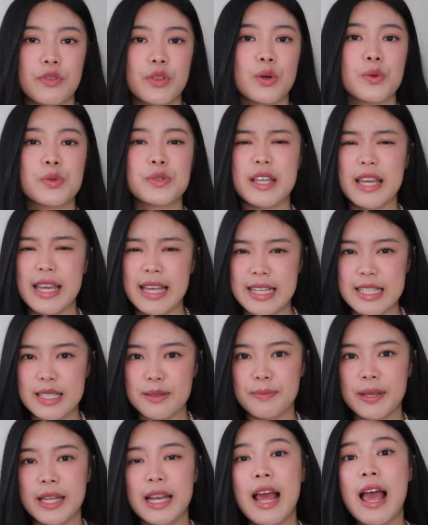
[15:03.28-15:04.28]
those
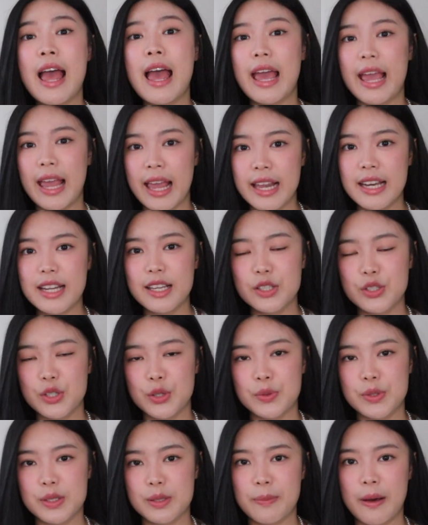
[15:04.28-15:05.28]
intimate
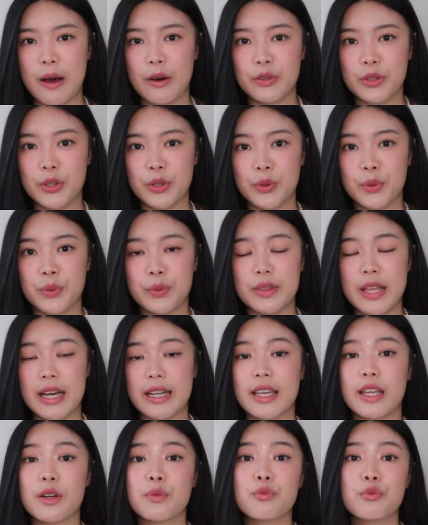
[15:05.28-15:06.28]
anecdotes about you that
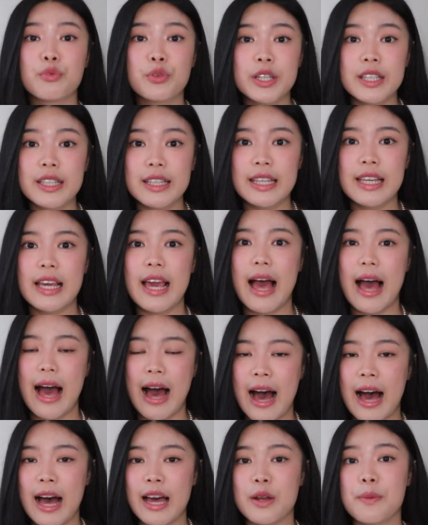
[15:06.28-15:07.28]
can really
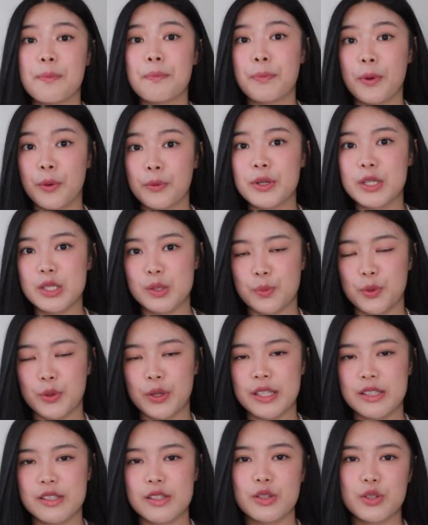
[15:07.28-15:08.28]
add bonus
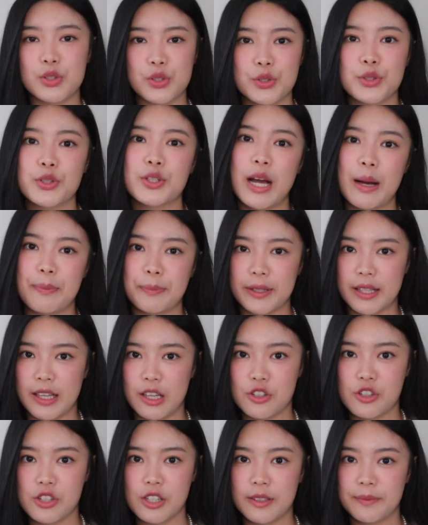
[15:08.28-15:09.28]
points to your
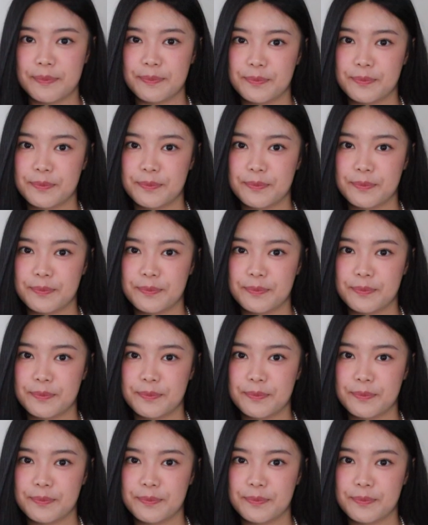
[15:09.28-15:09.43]
application.